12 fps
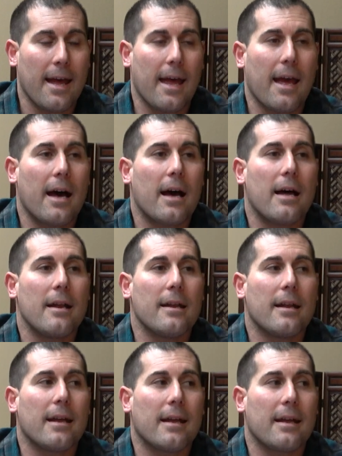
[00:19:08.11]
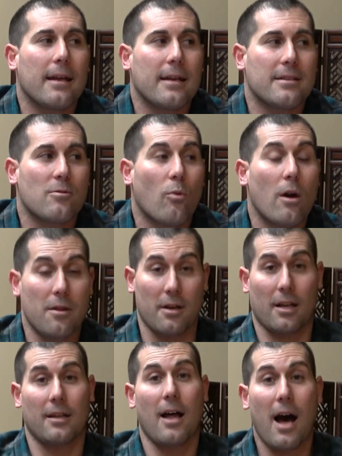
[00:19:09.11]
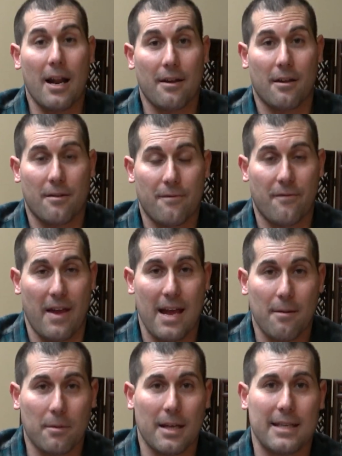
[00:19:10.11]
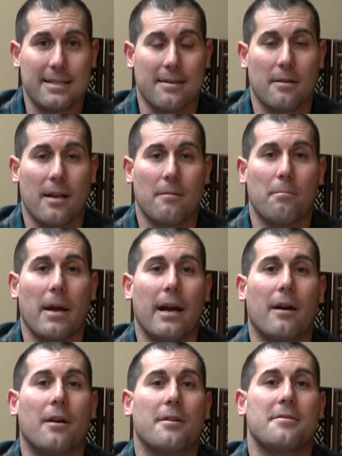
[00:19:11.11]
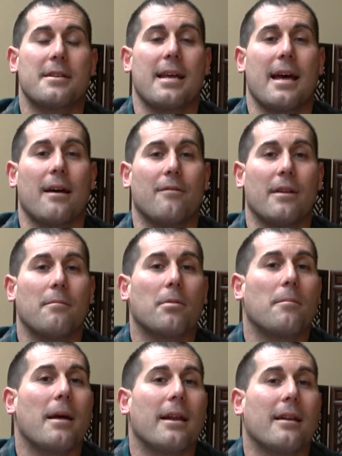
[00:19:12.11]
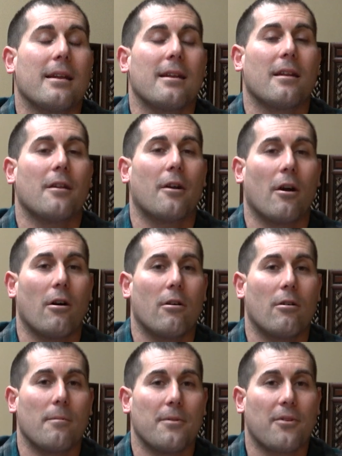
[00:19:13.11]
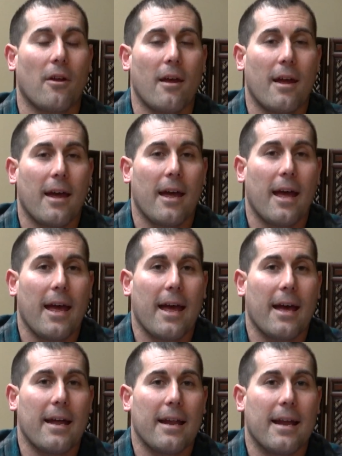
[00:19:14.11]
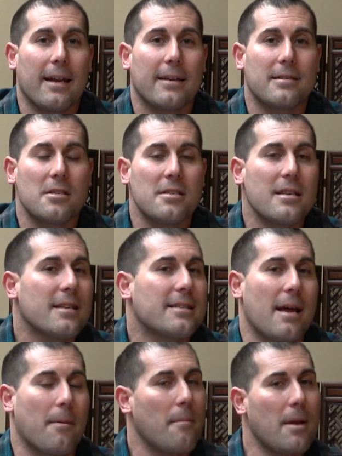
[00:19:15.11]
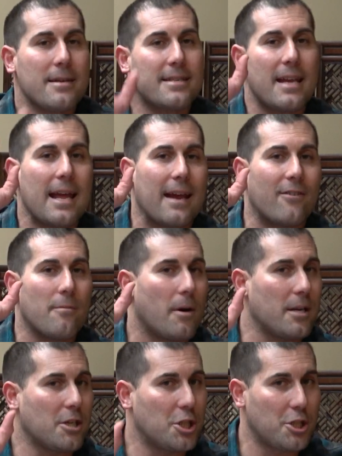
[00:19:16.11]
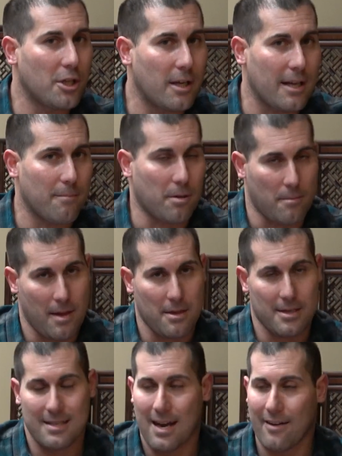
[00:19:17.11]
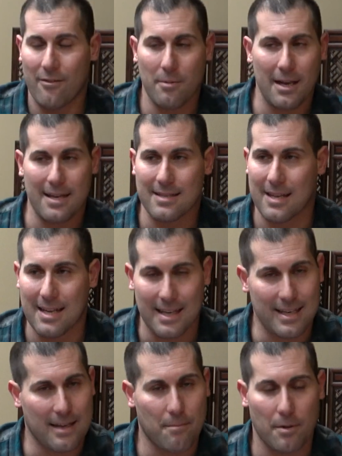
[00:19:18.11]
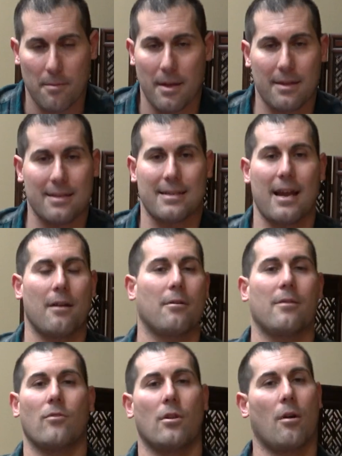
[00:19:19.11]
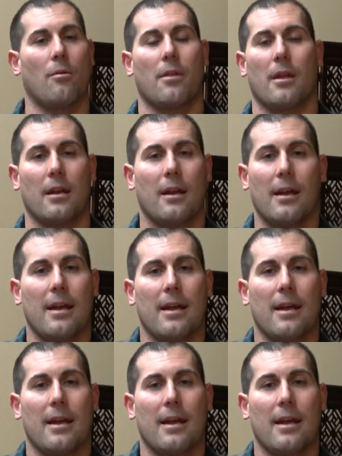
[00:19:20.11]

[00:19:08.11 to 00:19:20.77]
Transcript: And it's one that a lot of families and parents have implemented into their homes, and it's just an example. I'm not saying everybody should implement this. Not everybody has the need to implement this. I don't even know that